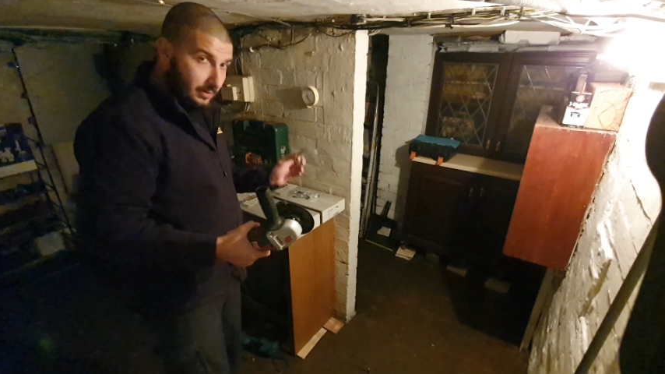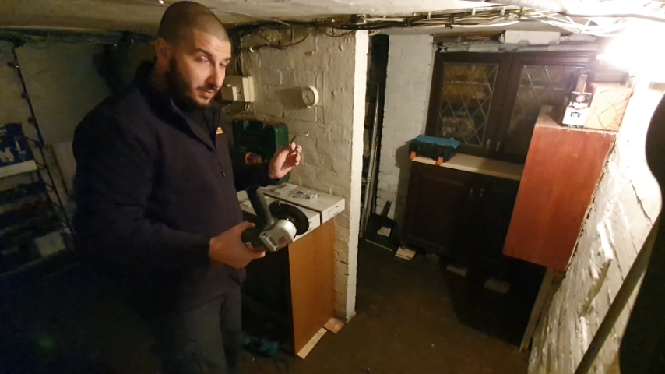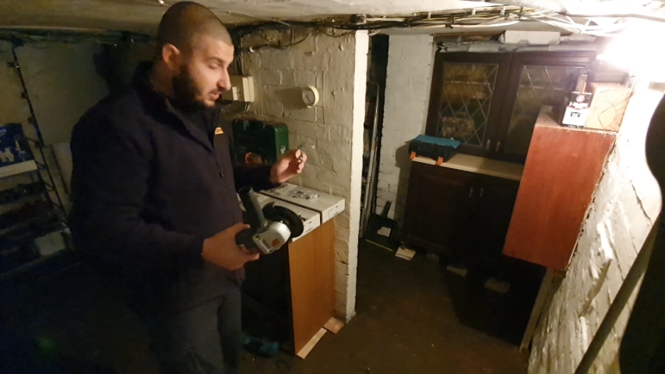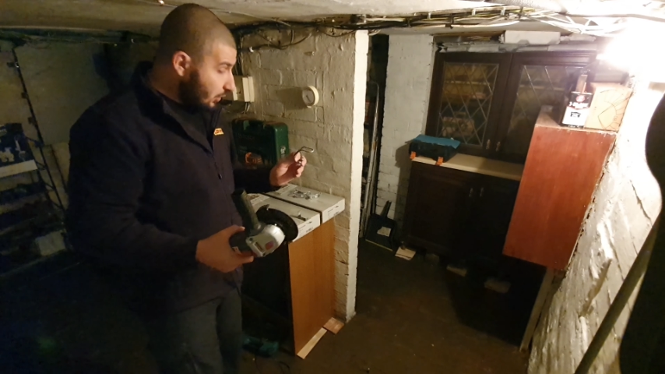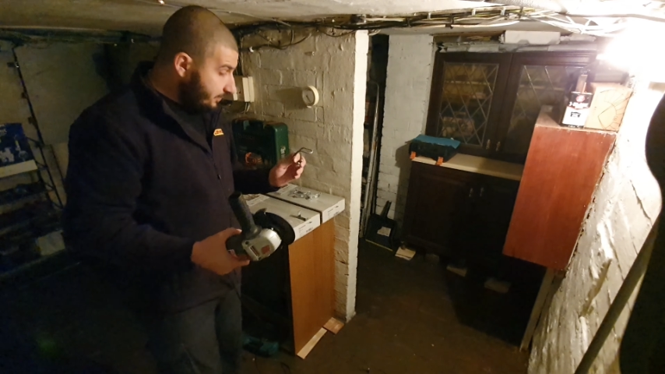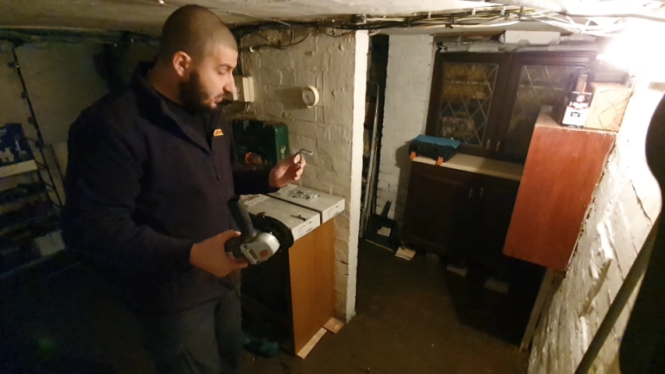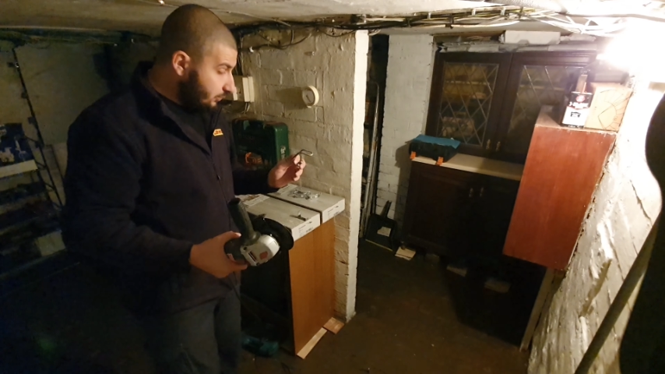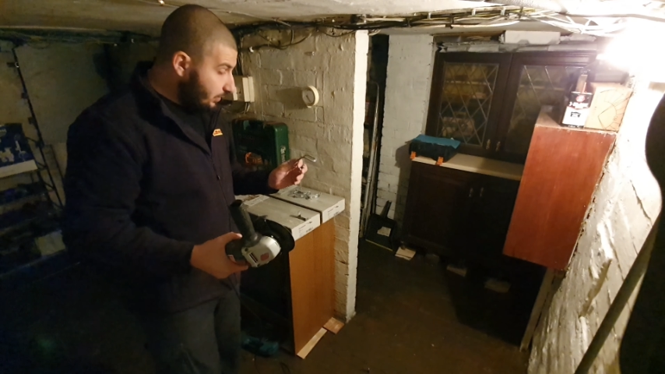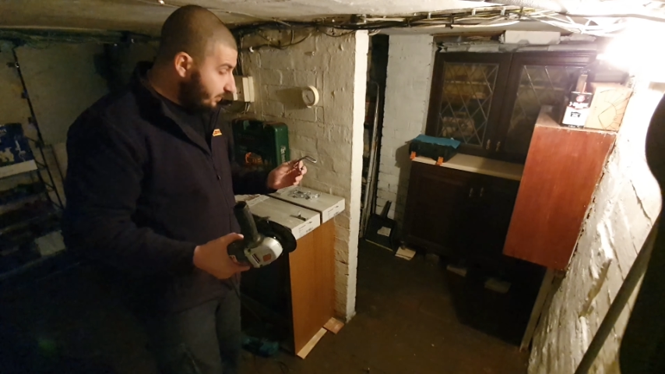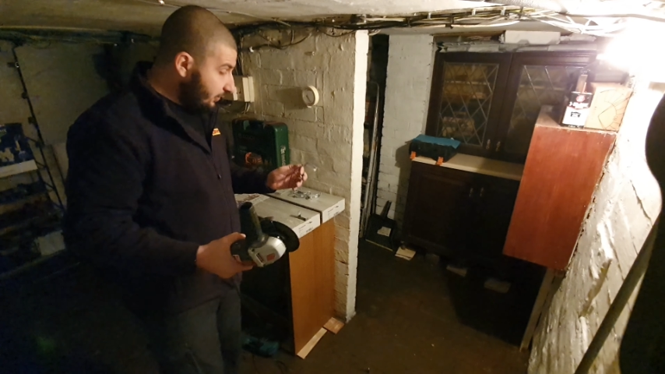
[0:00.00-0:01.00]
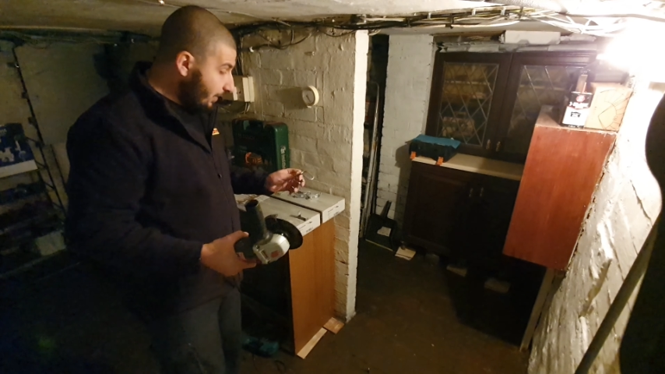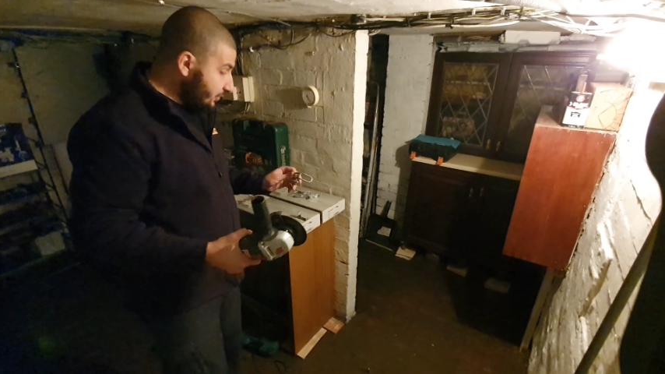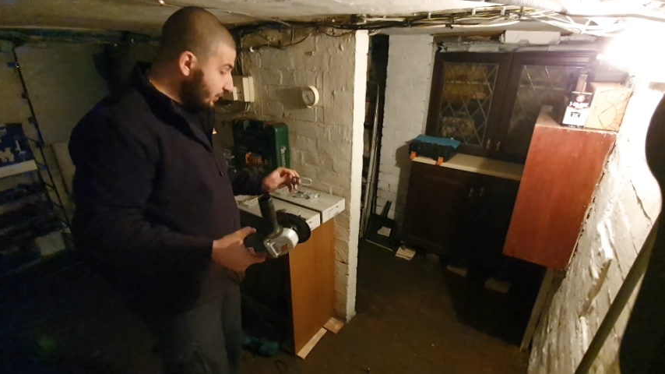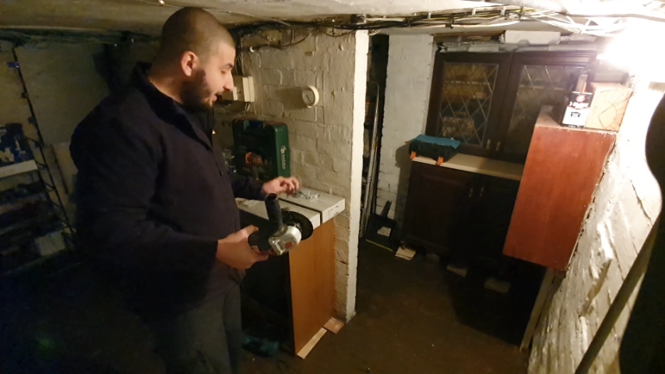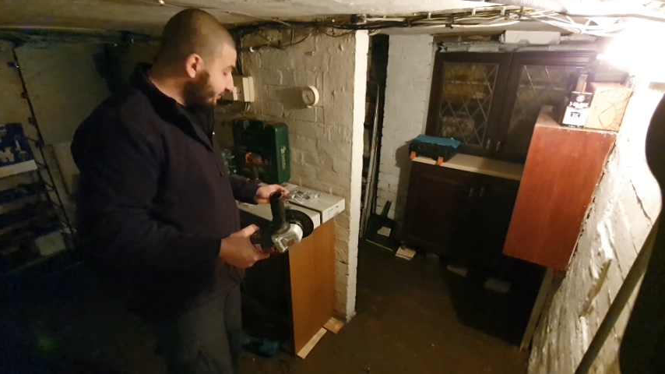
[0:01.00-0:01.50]
Best option will be to
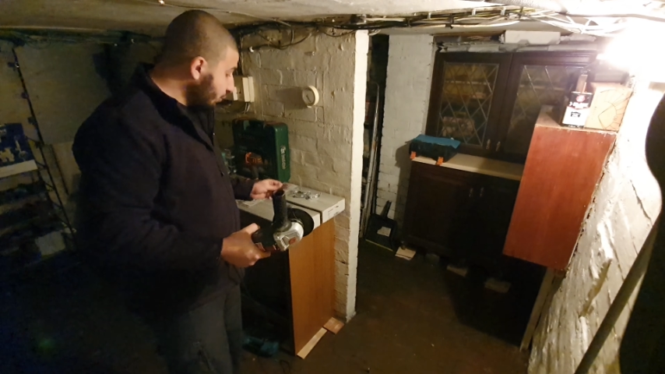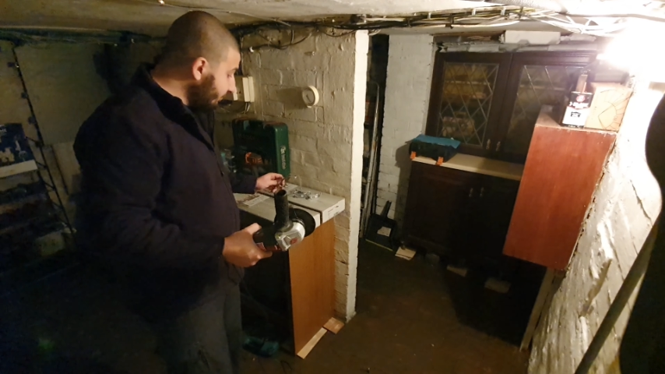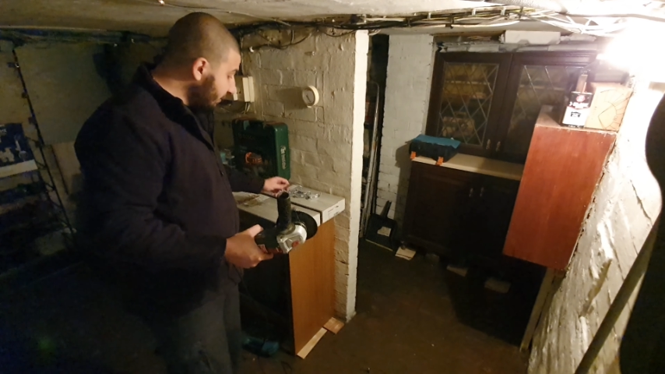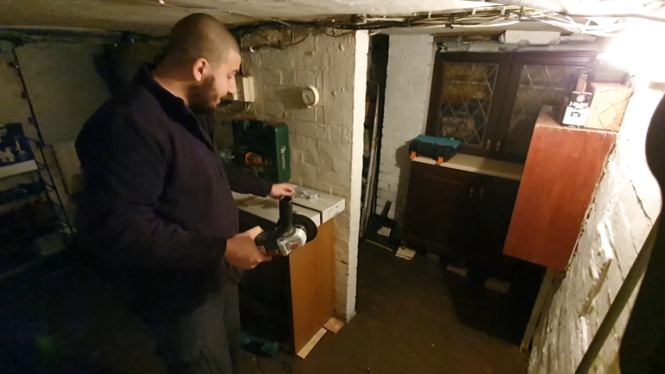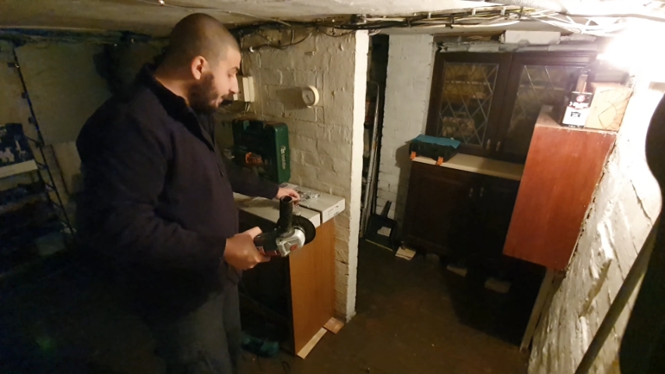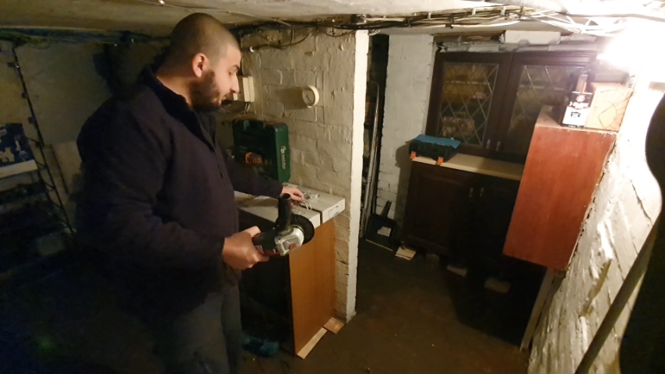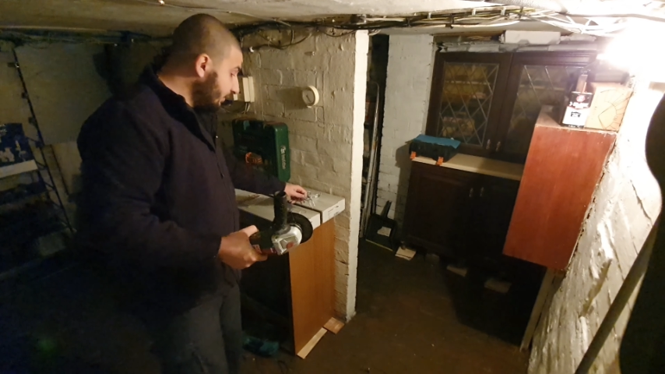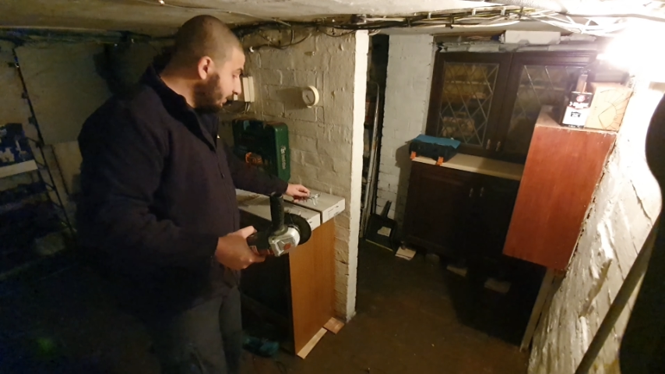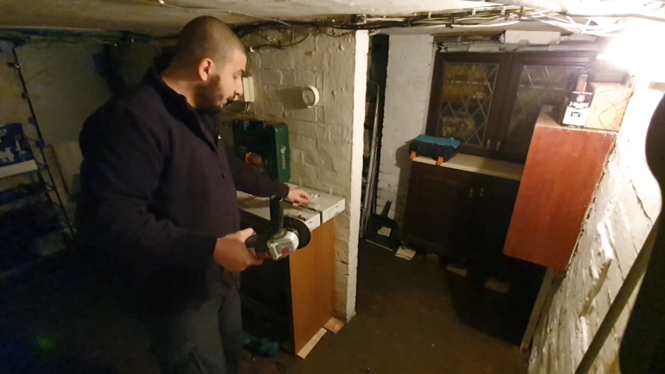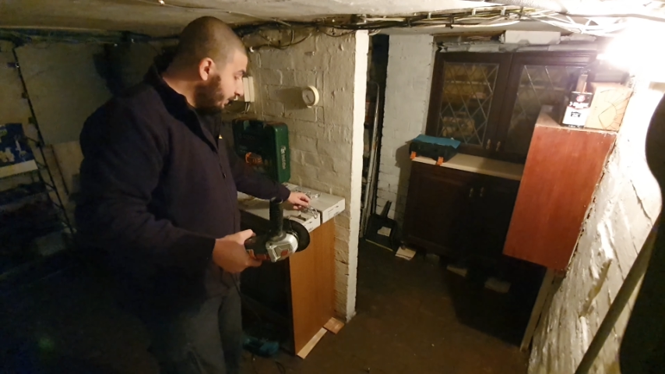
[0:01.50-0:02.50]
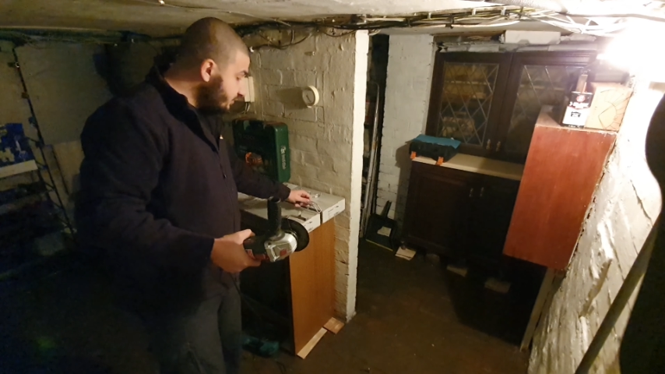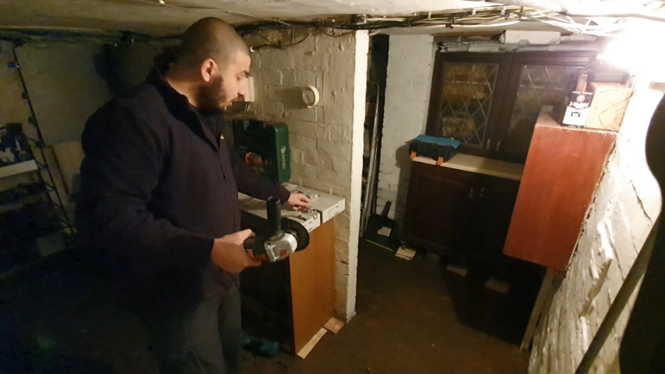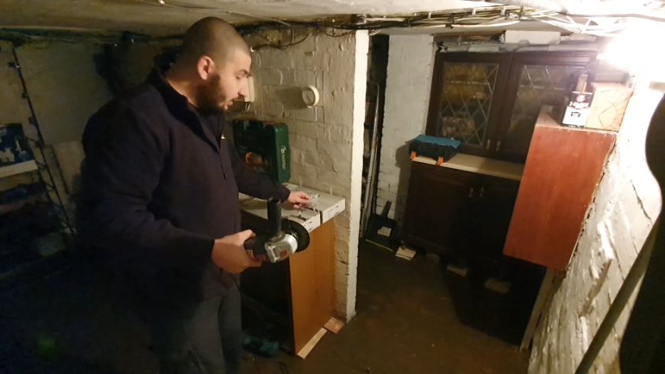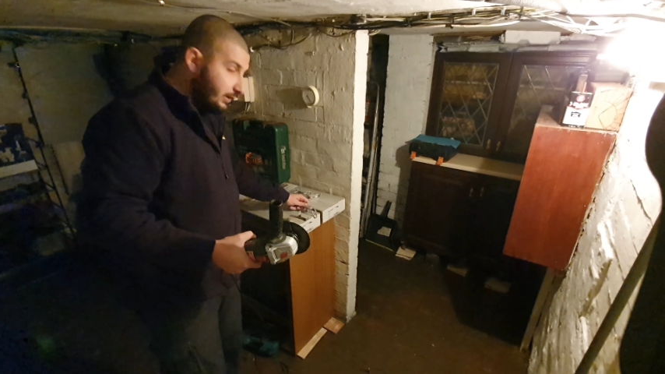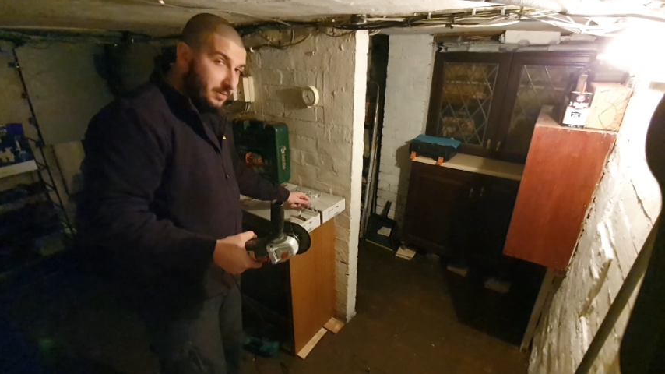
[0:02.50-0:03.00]
actually have something that is
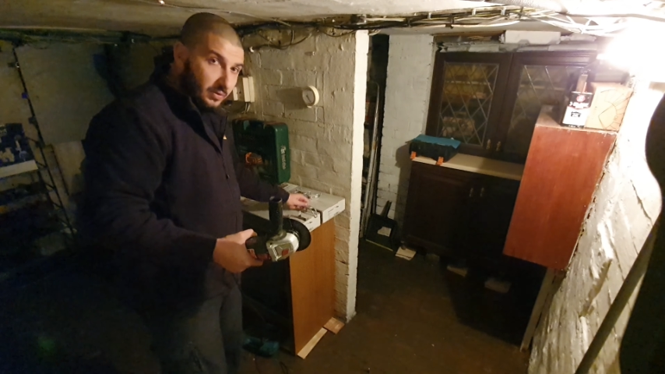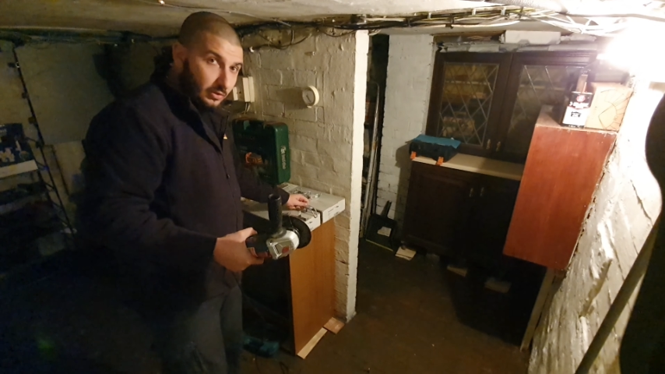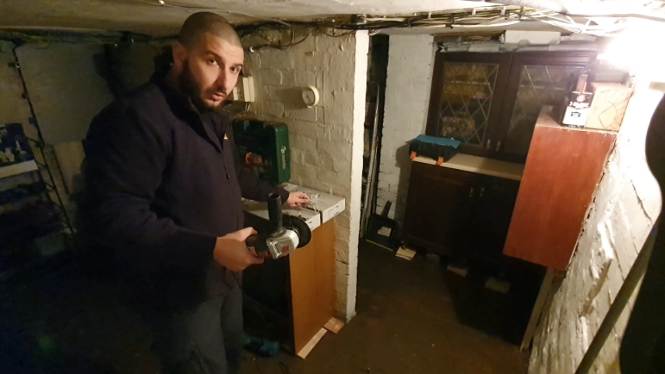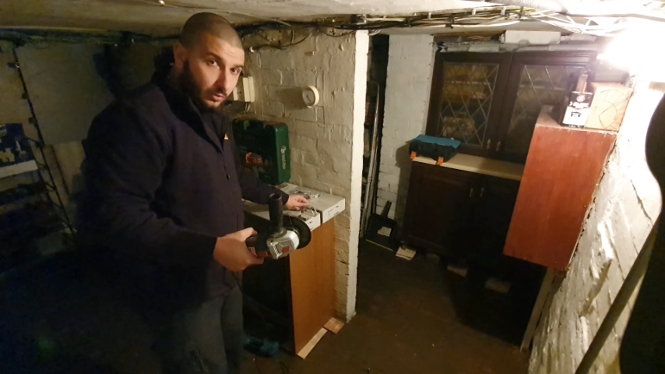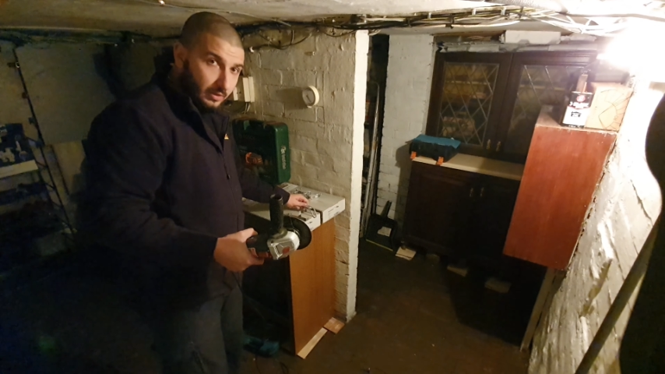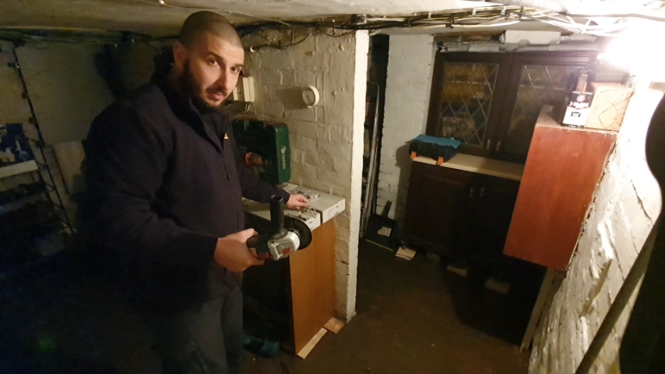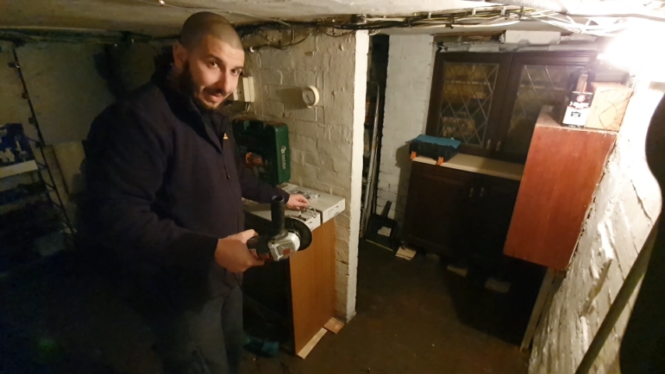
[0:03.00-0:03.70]
going to keep it held in